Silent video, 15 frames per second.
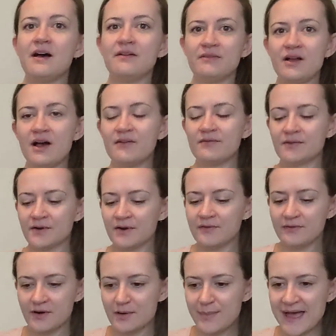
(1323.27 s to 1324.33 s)
of comfort
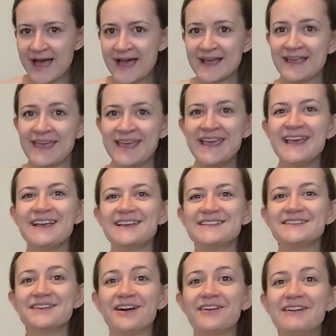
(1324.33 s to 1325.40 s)
for a bag
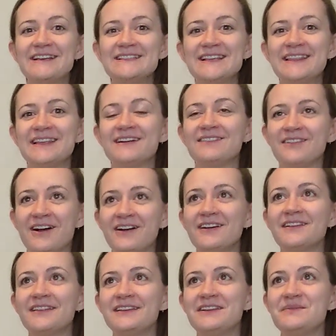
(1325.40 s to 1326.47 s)
because you're always in there
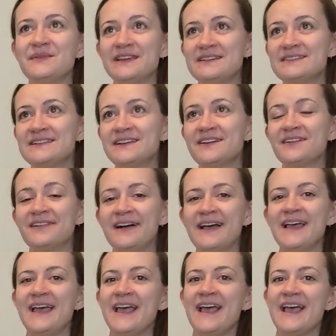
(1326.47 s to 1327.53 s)
longer than you mean to
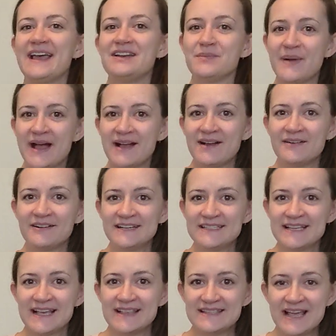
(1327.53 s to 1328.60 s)
and your bag
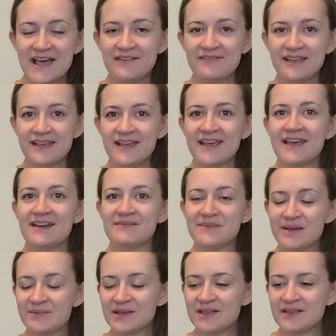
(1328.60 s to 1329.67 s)
always gets heavy and
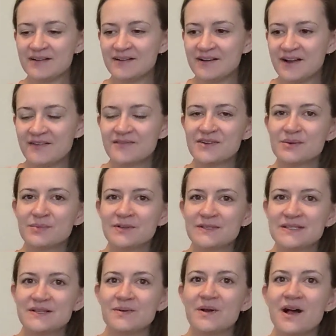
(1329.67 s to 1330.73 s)
maybe a little uncomfortable.
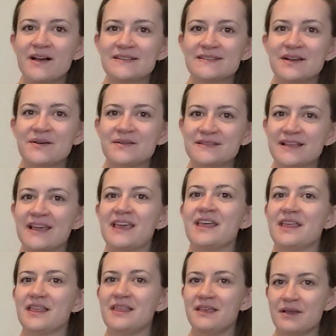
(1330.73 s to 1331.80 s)
So Costco is like
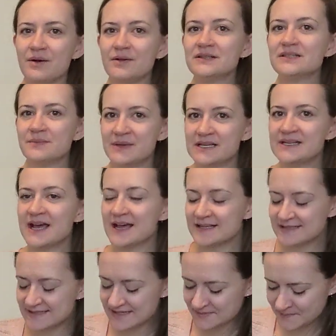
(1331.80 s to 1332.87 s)
the ultimate
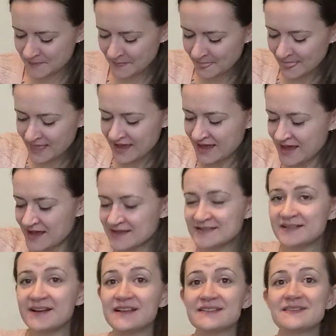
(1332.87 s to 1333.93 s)
test.
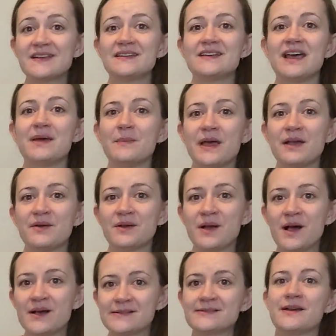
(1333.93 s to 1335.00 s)
So next time I go to
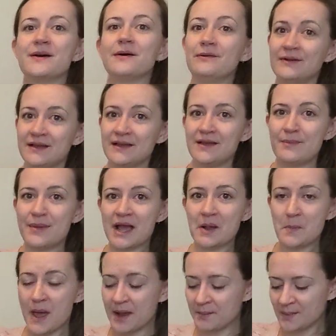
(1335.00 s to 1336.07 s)
Costco,
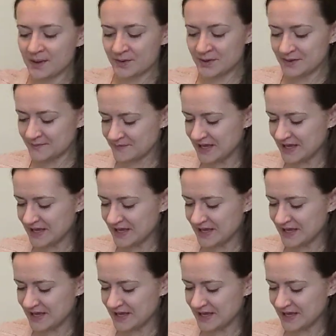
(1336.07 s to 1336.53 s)
backpack mode.